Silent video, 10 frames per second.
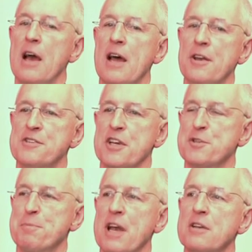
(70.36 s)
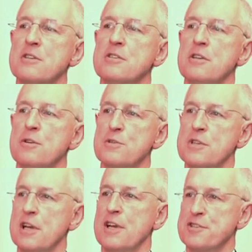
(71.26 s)
and is expected to
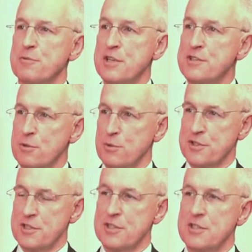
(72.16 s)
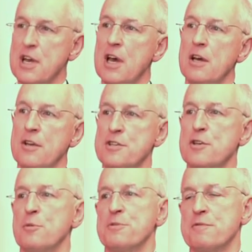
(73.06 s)
use less resources in
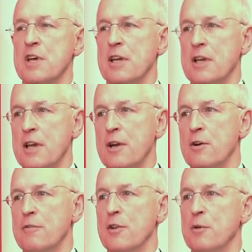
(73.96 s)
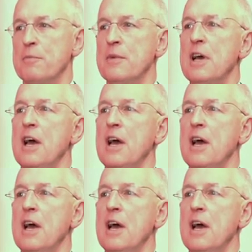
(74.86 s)
terms of taking care of them.